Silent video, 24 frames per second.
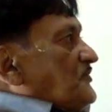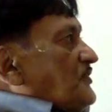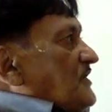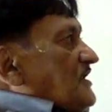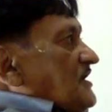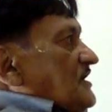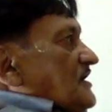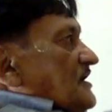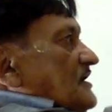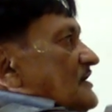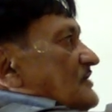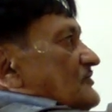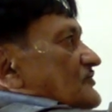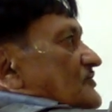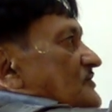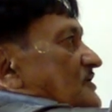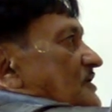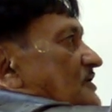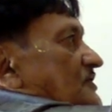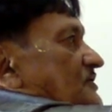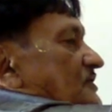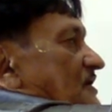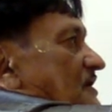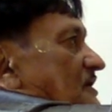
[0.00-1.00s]
P is
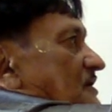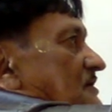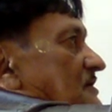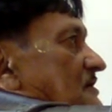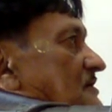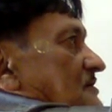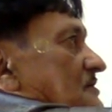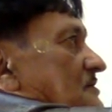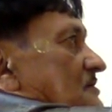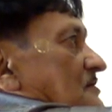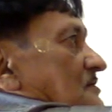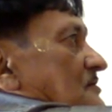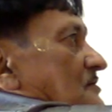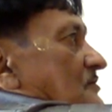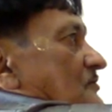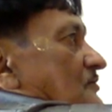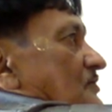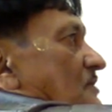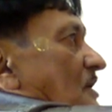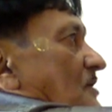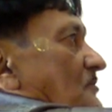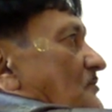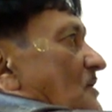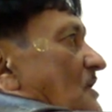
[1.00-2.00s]
written
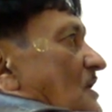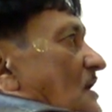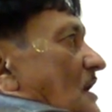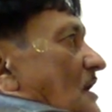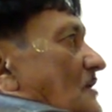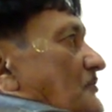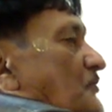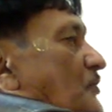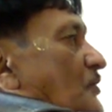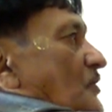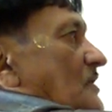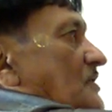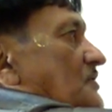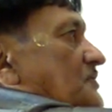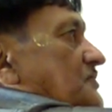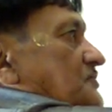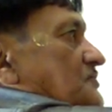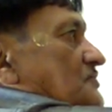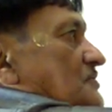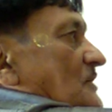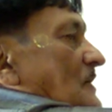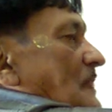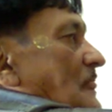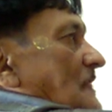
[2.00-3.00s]
from upward
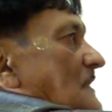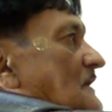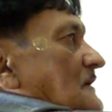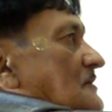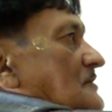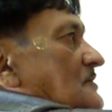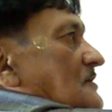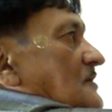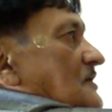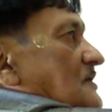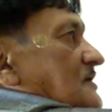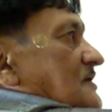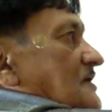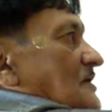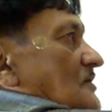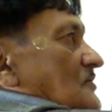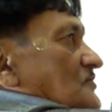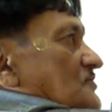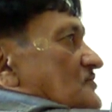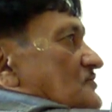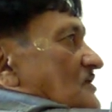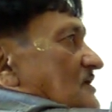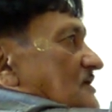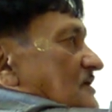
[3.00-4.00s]
to
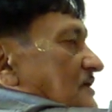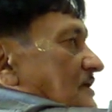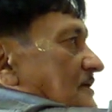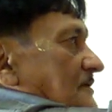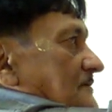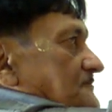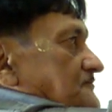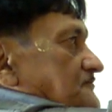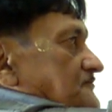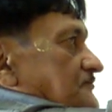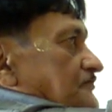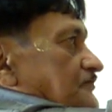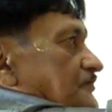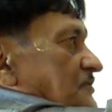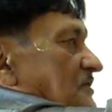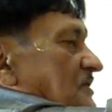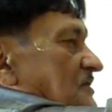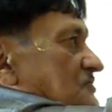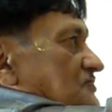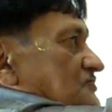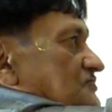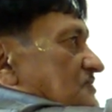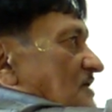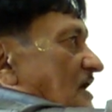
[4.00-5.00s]
downward,
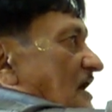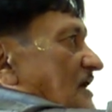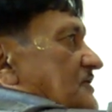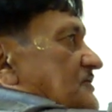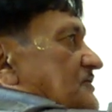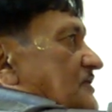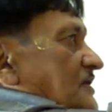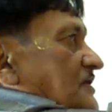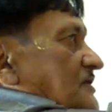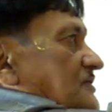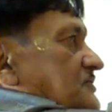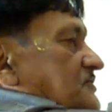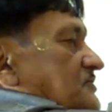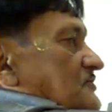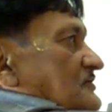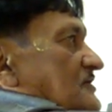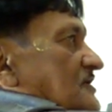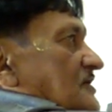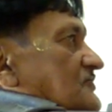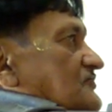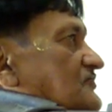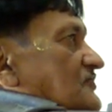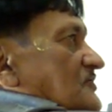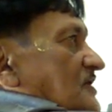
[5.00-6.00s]
slanted
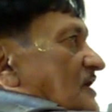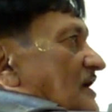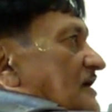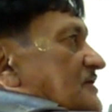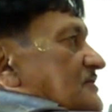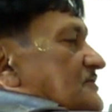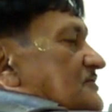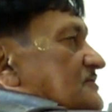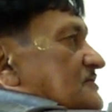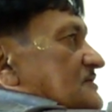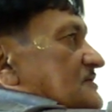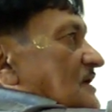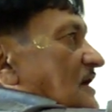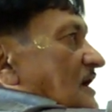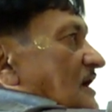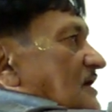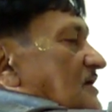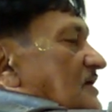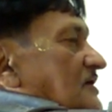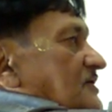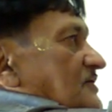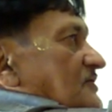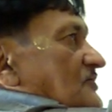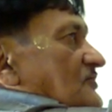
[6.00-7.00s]
towards right,
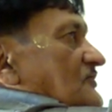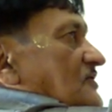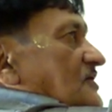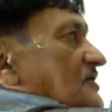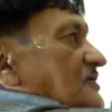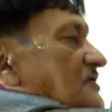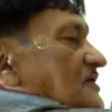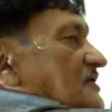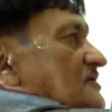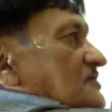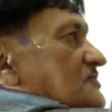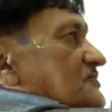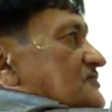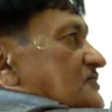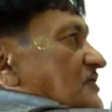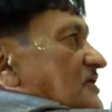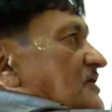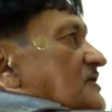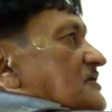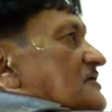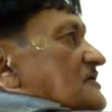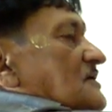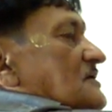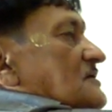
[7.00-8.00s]
and it is written
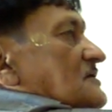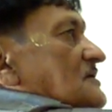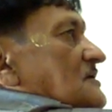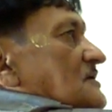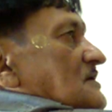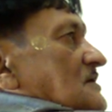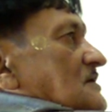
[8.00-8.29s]
thin.